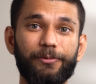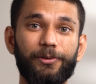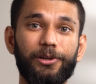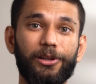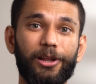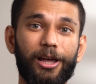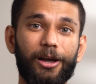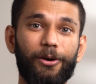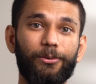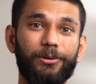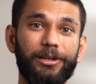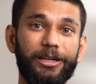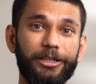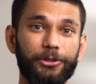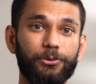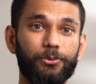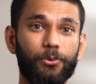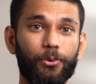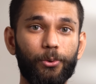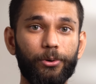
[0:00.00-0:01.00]
will now let
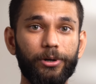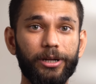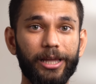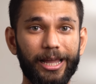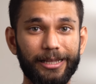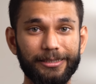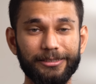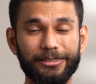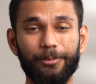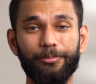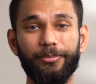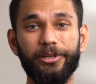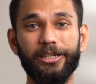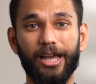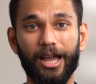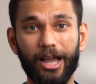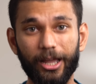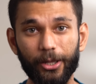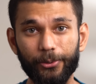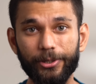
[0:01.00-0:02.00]
you code and submit
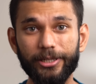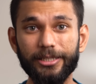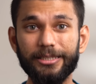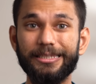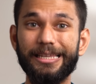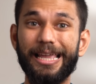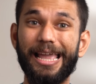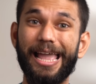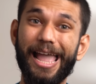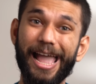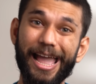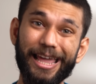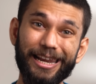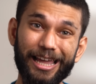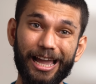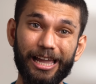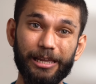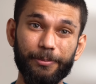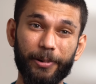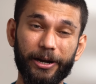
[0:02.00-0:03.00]
iOS and
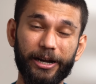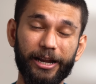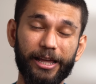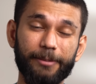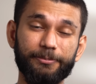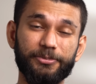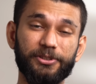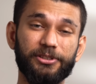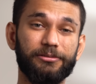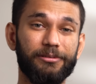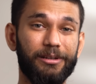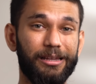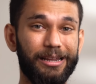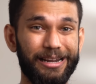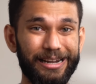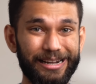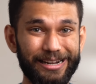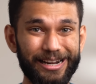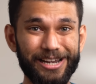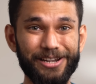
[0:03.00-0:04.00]
iPad apps
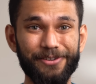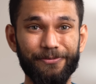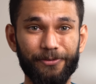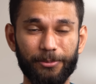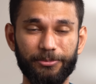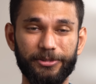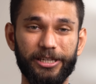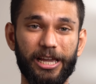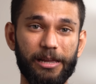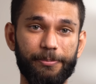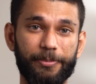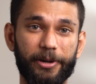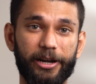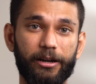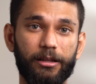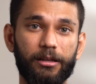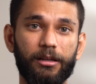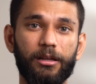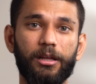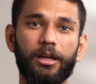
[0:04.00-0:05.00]
right from the iPad.